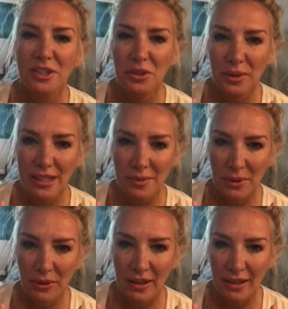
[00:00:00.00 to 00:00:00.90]
to
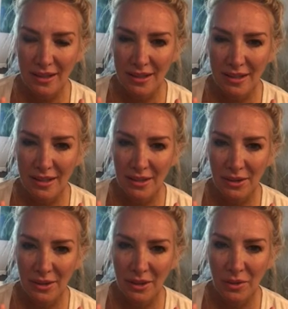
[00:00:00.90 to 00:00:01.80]
experience
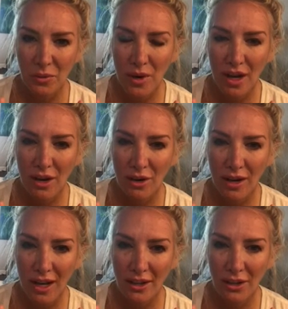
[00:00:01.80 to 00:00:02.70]
what our
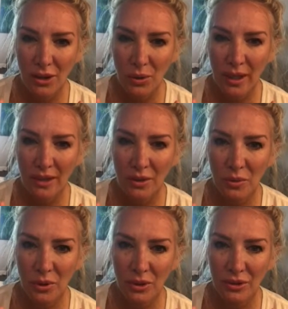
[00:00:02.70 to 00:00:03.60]
light could create in the
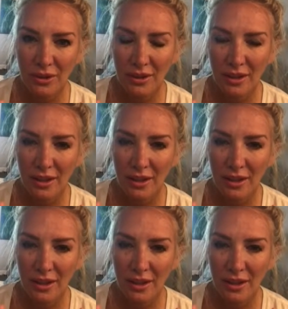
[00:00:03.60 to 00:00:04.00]
world.